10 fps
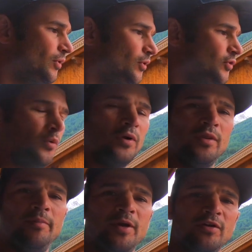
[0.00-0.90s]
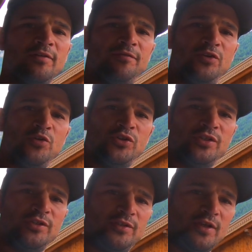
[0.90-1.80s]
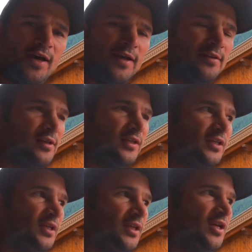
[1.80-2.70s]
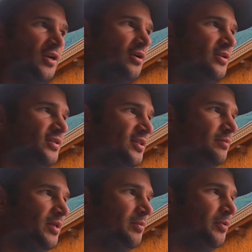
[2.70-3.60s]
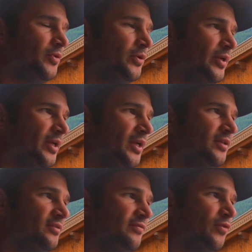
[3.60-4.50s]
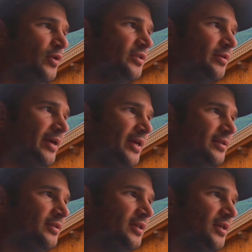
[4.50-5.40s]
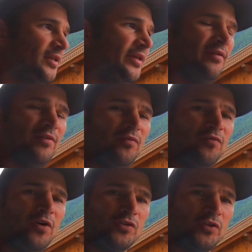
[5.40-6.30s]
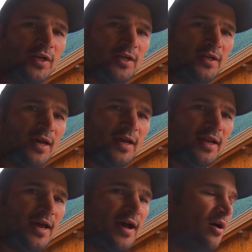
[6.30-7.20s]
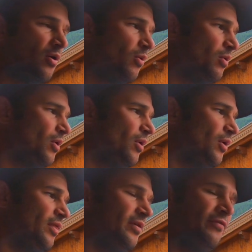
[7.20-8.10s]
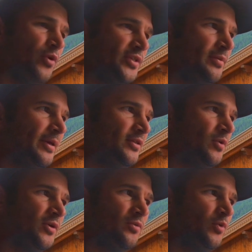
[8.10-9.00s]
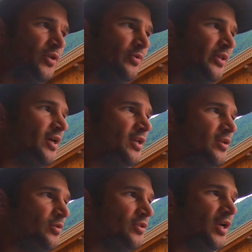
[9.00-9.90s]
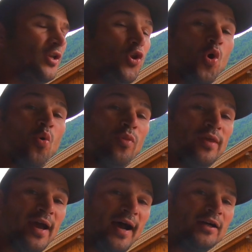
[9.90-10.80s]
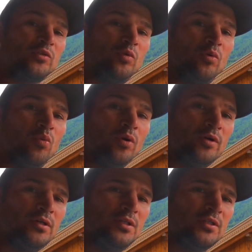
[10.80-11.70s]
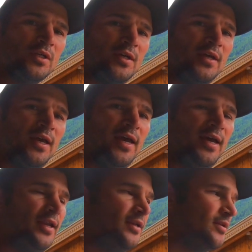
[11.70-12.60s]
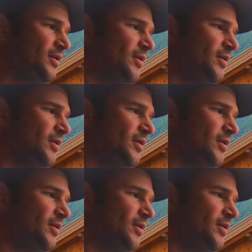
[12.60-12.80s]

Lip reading: So one of the bigger confusions I hear and see people doing is the voice commands. They get very frustrated at how the voice commands works, and what you really got to do is you got to know the actual words and